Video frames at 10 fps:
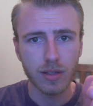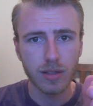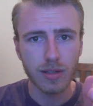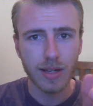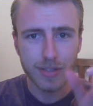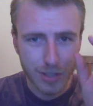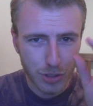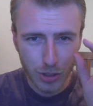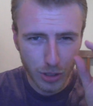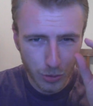That's such
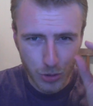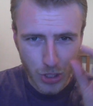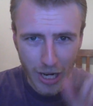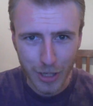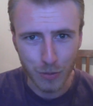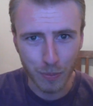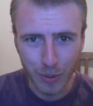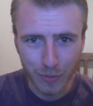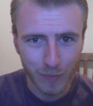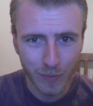a little change,
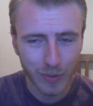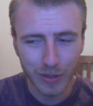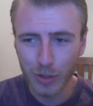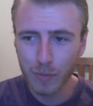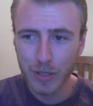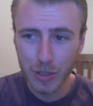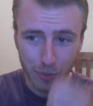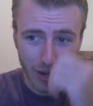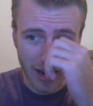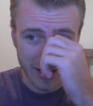but you'd be
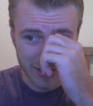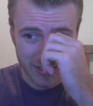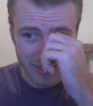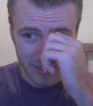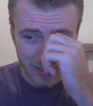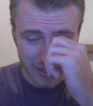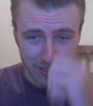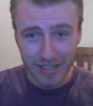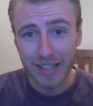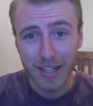surprised.
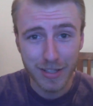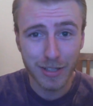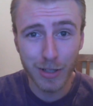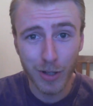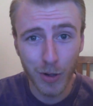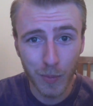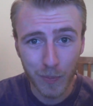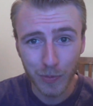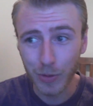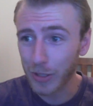Next thing you know,
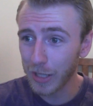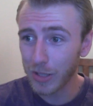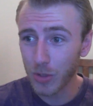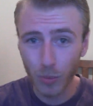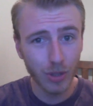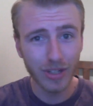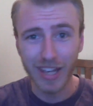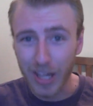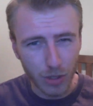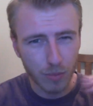you're getting to work
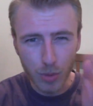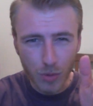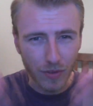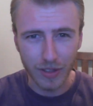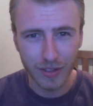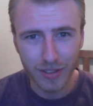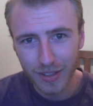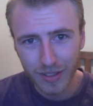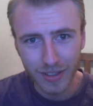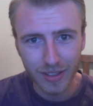and you're moving.
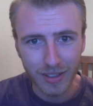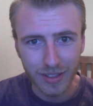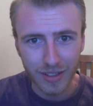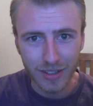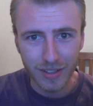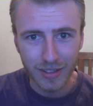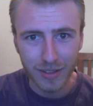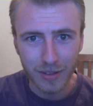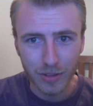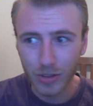
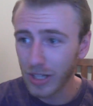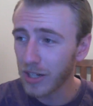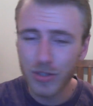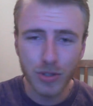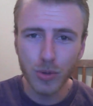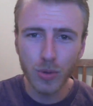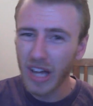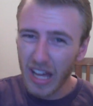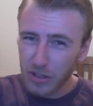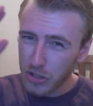You're getting to school
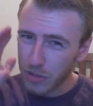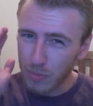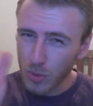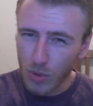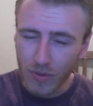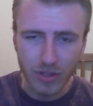and you're just moving.